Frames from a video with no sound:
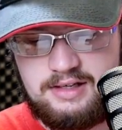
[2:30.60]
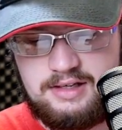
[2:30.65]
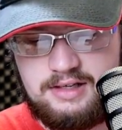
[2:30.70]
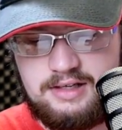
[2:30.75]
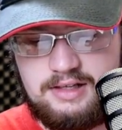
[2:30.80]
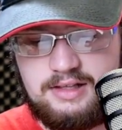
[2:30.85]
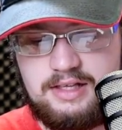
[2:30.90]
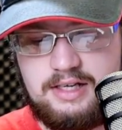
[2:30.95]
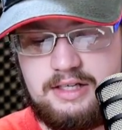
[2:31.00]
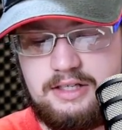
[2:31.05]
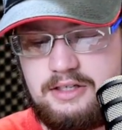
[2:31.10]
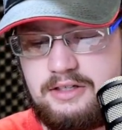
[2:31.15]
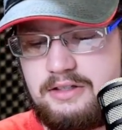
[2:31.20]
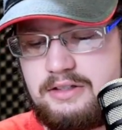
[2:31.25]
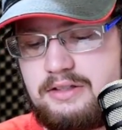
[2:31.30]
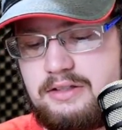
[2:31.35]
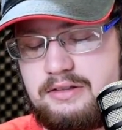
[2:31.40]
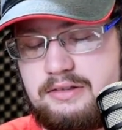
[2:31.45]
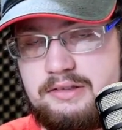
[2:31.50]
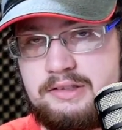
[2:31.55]
That,
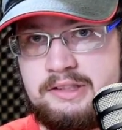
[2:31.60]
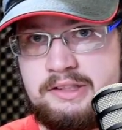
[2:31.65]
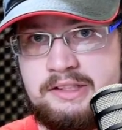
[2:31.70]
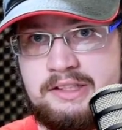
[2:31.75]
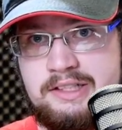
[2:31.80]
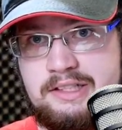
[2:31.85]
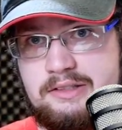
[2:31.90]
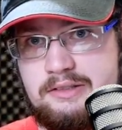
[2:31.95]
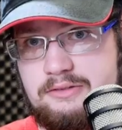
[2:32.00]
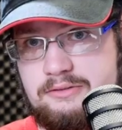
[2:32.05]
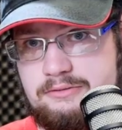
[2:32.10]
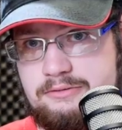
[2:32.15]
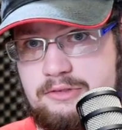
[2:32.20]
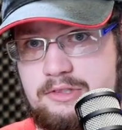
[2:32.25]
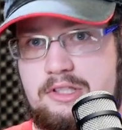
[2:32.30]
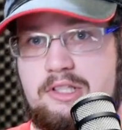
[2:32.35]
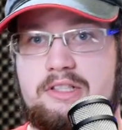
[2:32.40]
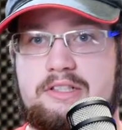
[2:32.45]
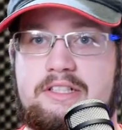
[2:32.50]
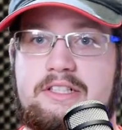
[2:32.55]
for
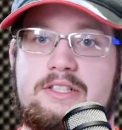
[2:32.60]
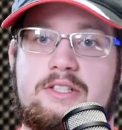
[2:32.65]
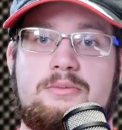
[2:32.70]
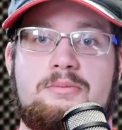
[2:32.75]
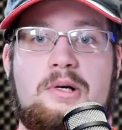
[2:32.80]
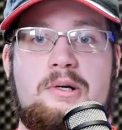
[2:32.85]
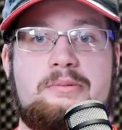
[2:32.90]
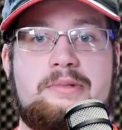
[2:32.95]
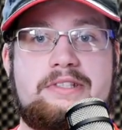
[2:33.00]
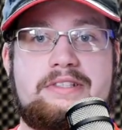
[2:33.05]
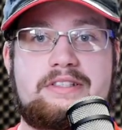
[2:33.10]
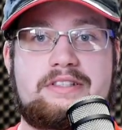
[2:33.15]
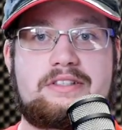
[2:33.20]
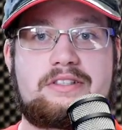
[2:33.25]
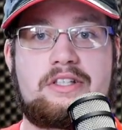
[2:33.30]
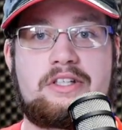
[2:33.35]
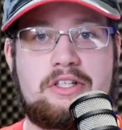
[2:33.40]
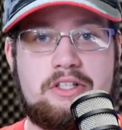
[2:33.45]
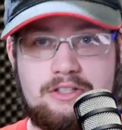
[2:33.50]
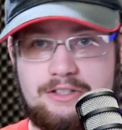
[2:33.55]
all intents and purposes,
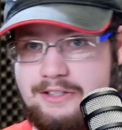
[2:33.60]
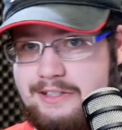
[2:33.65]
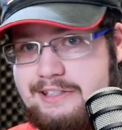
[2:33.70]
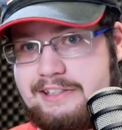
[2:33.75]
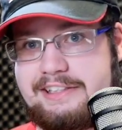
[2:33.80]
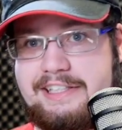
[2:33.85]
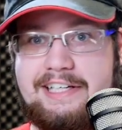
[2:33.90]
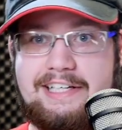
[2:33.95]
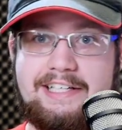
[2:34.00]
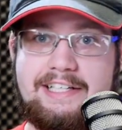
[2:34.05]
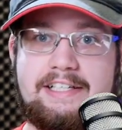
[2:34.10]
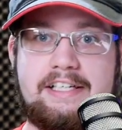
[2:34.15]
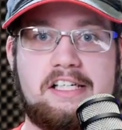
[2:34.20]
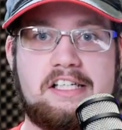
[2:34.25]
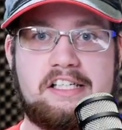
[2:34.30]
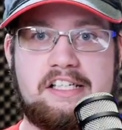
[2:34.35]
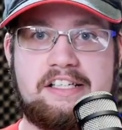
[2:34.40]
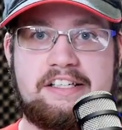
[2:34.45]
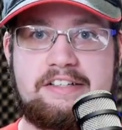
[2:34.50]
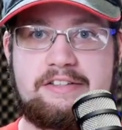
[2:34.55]
you're good at
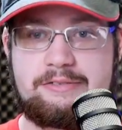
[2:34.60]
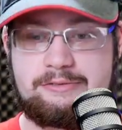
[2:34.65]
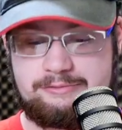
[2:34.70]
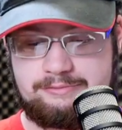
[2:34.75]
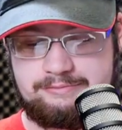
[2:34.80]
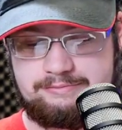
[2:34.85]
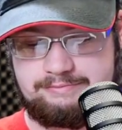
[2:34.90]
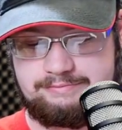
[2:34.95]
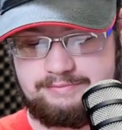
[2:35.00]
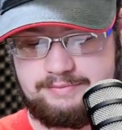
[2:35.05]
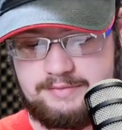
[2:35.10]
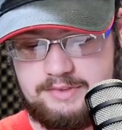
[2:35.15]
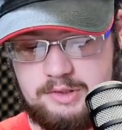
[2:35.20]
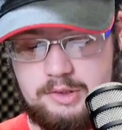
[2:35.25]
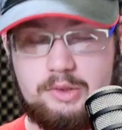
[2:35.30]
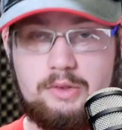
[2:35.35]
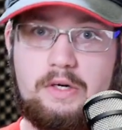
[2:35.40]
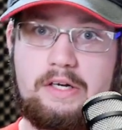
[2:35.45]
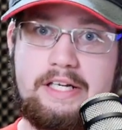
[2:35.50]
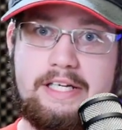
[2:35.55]
hunting
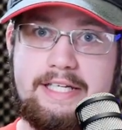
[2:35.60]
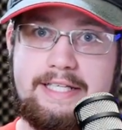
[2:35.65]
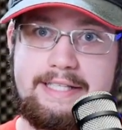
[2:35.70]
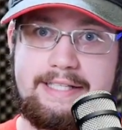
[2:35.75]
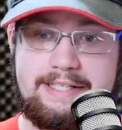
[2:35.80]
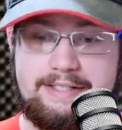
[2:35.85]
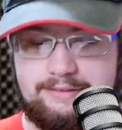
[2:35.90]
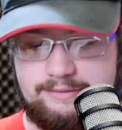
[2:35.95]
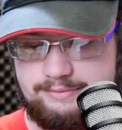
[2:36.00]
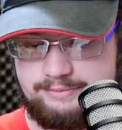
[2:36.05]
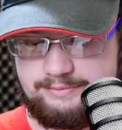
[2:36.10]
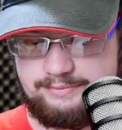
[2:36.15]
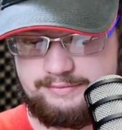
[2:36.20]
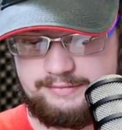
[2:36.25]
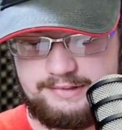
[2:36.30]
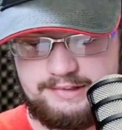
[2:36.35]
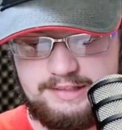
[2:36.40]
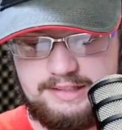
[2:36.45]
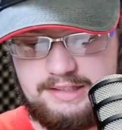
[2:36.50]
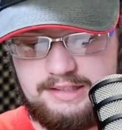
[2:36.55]
or killing.
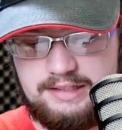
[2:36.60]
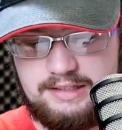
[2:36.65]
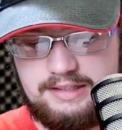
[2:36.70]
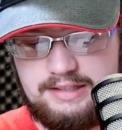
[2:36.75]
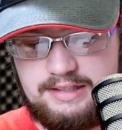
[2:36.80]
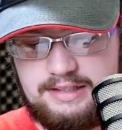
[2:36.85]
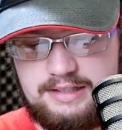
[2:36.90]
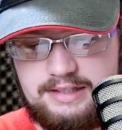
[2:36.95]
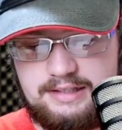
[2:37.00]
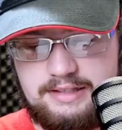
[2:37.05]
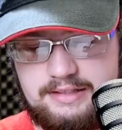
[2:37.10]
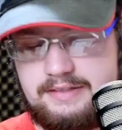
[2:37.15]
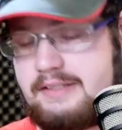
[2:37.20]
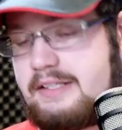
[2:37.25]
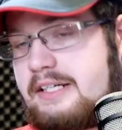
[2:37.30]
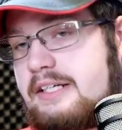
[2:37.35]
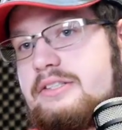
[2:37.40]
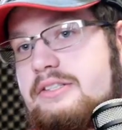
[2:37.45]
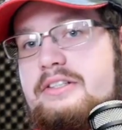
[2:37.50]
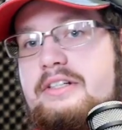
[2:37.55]
This
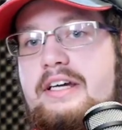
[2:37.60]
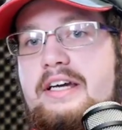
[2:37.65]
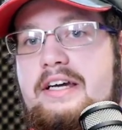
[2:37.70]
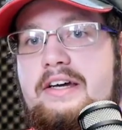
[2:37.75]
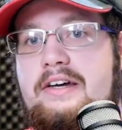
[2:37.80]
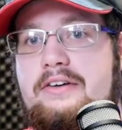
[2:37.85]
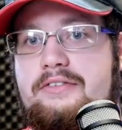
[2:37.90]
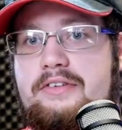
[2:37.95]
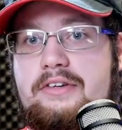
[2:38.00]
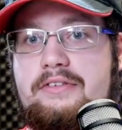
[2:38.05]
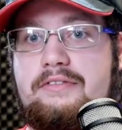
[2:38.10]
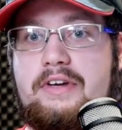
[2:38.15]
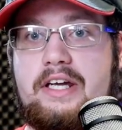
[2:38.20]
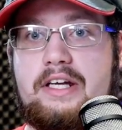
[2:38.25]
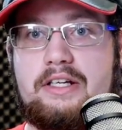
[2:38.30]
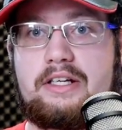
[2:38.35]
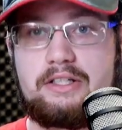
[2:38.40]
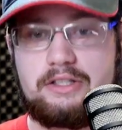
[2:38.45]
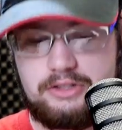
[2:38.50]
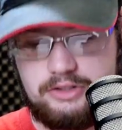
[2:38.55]
allows you to have
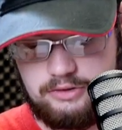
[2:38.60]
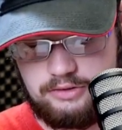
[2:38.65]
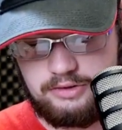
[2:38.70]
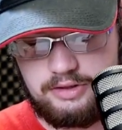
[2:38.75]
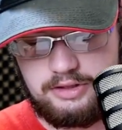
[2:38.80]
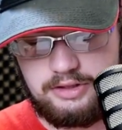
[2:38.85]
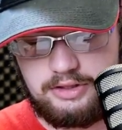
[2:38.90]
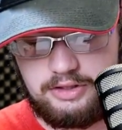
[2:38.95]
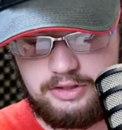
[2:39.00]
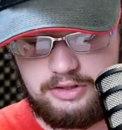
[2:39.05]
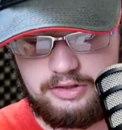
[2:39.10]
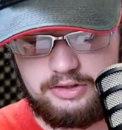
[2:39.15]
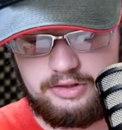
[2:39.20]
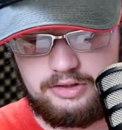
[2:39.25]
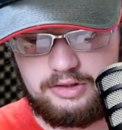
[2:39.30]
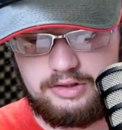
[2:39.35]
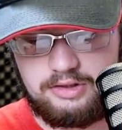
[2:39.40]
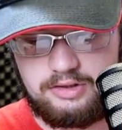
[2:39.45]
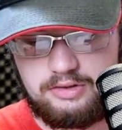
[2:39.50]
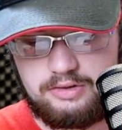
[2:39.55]
advantage on
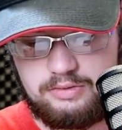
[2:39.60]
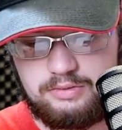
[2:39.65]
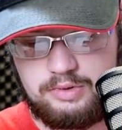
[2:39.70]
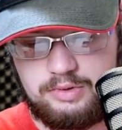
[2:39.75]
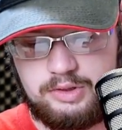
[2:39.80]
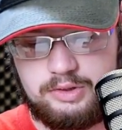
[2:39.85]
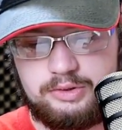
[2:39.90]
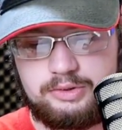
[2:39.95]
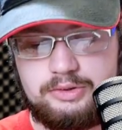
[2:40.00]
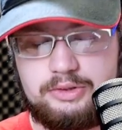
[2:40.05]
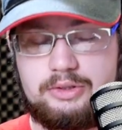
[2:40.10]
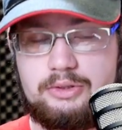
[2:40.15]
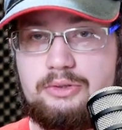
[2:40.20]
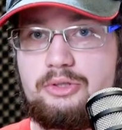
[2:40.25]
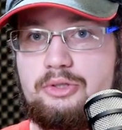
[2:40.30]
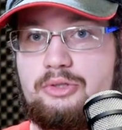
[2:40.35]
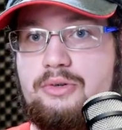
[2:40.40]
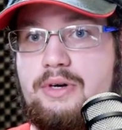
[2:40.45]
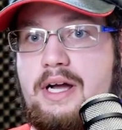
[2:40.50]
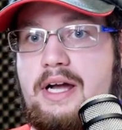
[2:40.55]
your rolls to
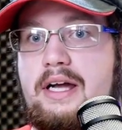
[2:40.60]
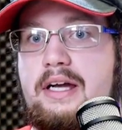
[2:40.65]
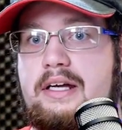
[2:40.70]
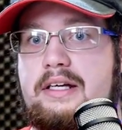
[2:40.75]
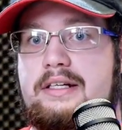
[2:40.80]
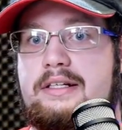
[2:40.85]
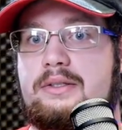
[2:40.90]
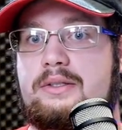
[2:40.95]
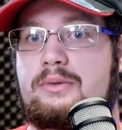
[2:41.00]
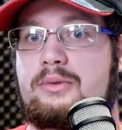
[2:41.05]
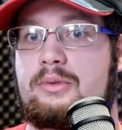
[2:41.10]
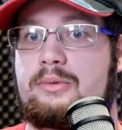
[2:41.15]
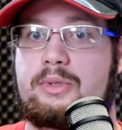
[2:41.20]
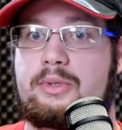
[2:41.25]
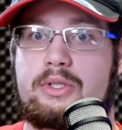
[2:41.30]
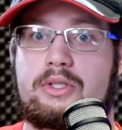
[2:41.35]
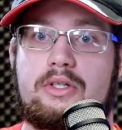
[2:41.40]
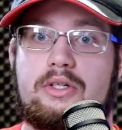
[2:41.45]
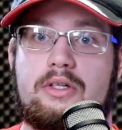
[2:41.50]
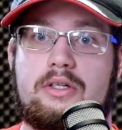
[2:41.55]
track or
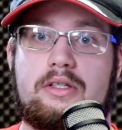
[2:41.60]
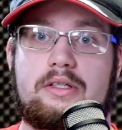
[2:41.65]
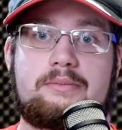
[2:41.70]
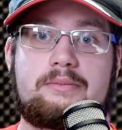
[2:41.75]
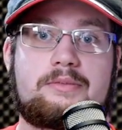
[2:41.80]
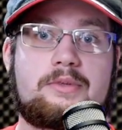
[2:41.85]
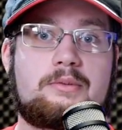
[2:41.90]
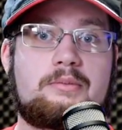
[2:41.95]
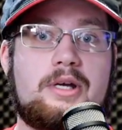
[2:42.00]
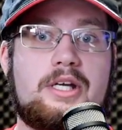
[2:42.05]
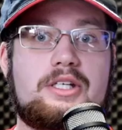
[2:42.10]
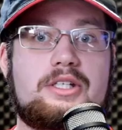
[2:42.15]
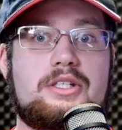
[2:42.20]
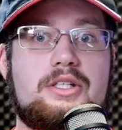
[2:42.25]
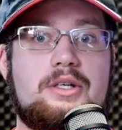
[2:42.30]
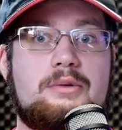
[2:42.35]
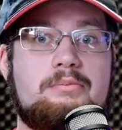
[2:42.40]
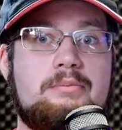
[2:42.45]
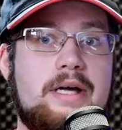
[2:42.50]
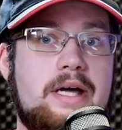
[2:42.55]
recall information
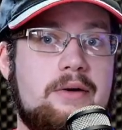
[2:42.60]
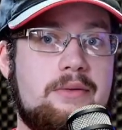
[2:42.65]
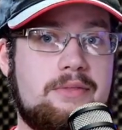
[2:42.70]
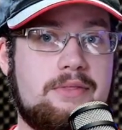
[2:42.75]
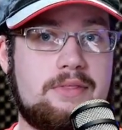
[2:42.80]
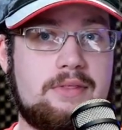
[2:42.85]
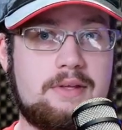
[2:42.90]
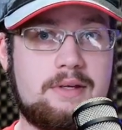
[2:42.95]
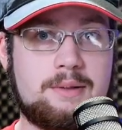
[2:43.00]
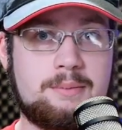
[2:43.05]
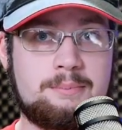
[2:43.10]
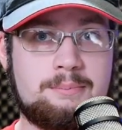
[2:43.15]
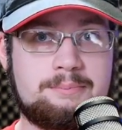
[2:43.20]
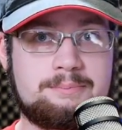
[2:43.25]
about them.